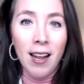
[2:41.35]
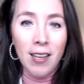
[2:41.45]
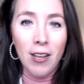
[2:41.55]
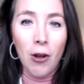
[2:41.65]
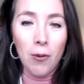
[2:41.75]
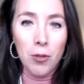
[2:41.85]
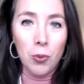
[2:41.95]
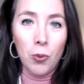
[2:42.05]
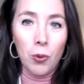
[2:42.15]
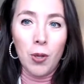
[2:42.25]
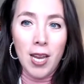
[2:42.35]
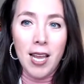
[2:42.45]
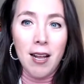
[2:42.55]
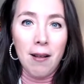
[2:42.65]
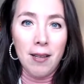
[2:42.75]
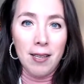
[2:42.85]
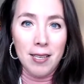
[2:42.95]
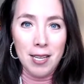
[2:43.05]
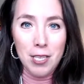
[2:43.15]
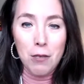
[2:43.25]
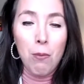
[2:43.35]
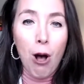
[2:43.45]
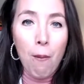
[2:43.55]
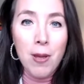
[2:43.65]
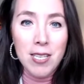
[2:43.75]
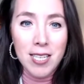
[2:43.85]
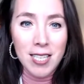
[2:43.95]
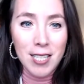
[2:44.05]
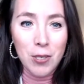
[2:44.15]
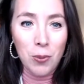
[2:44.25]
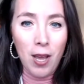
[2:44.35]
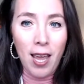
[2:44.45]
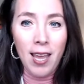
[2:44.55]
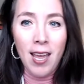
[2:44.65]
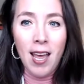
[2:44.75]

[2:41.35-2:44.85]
to create a small business in this way